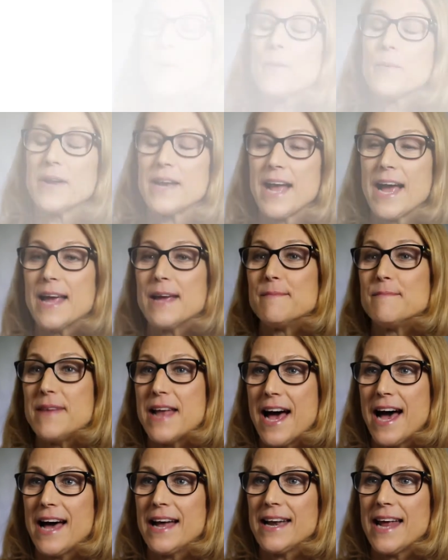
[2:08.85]
When I am
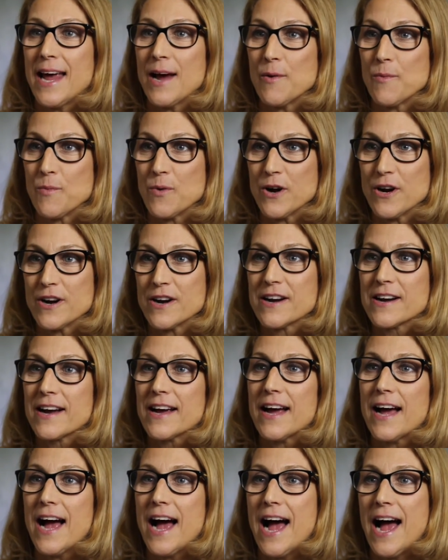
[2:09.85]
not at work,
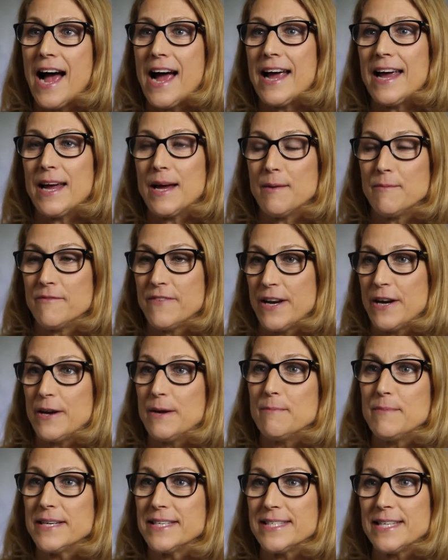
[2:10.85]
I am
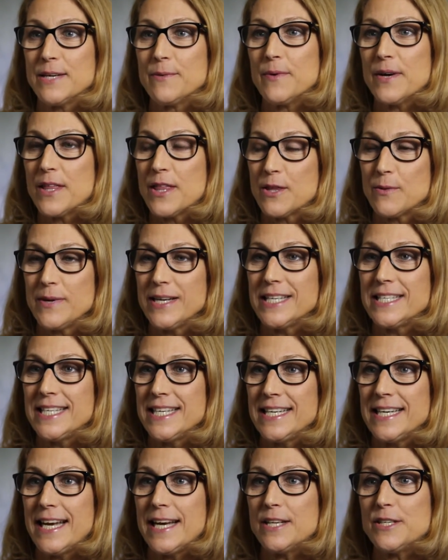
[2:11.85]
very busy with three
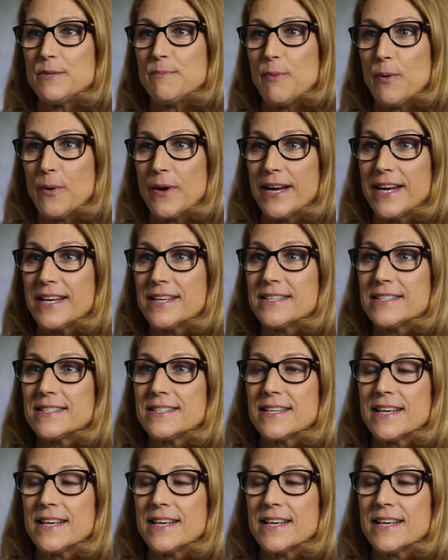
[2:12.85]
teenage boys